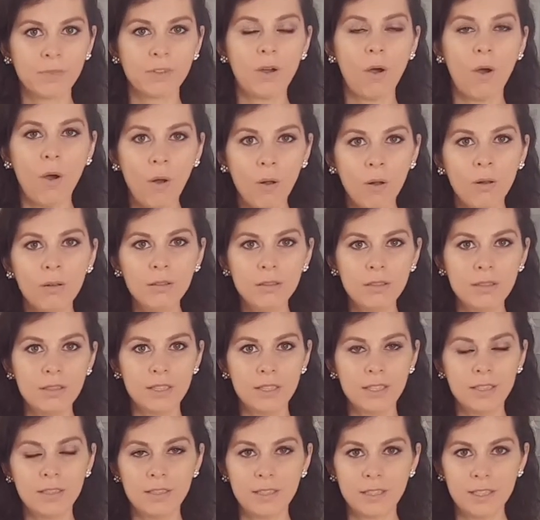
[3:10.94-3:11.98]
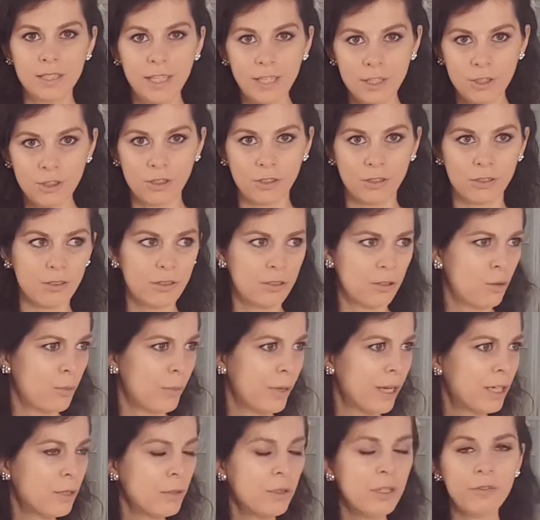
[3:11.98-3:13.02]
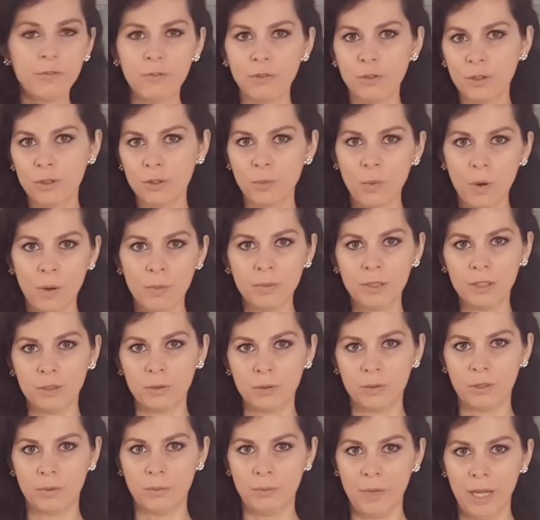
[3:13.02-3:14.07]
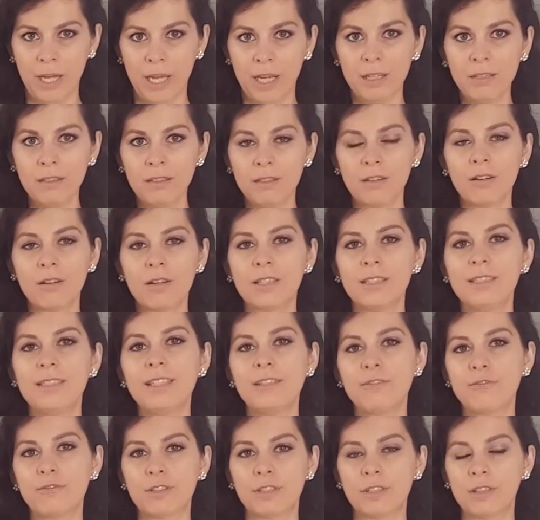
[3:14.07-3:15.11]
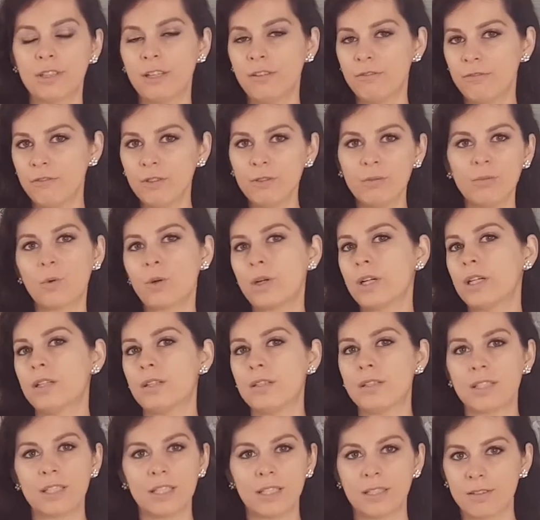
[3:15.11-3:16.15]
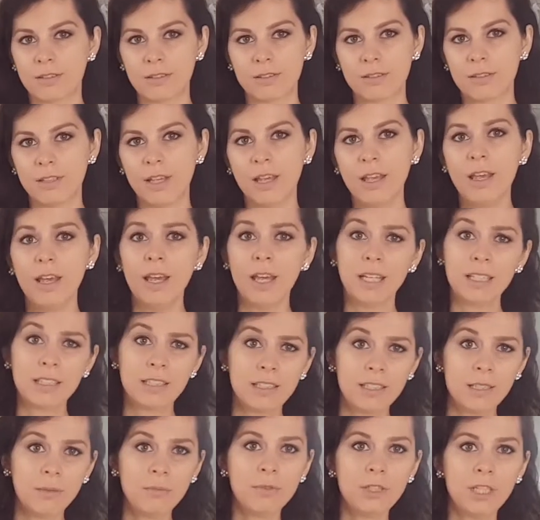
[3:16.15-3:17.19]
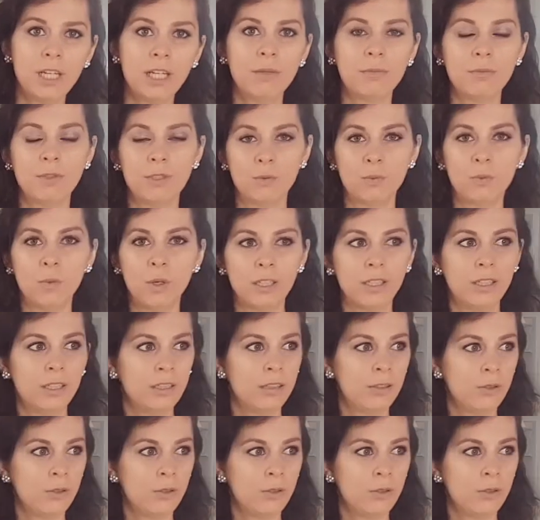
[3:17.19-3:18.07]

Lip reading: all sensations, no matter if you're a woman or a man, are different. They feel more intense. And sometimes what in